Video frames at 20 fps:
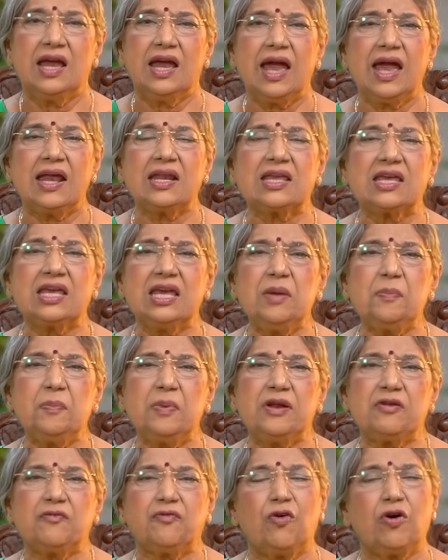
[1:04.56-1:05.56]
and keep
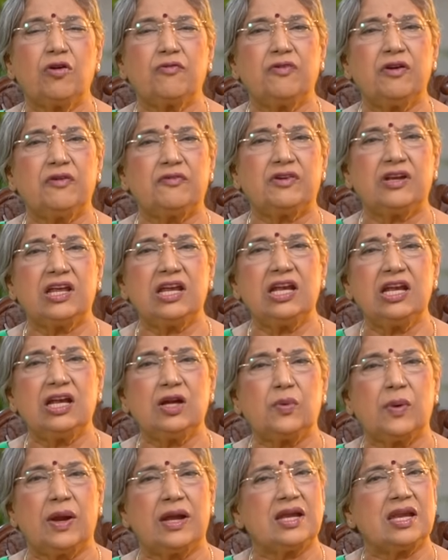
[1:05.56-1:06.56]
it for
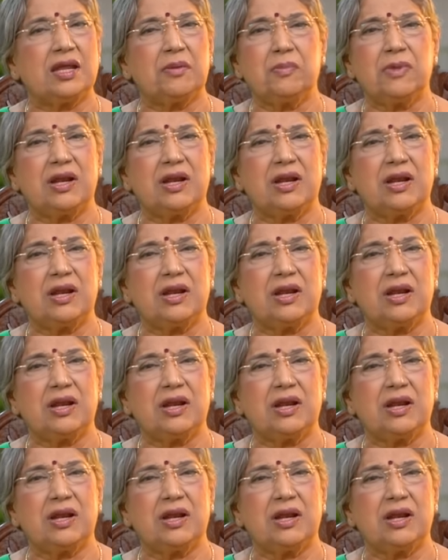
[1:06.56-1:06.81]
15-20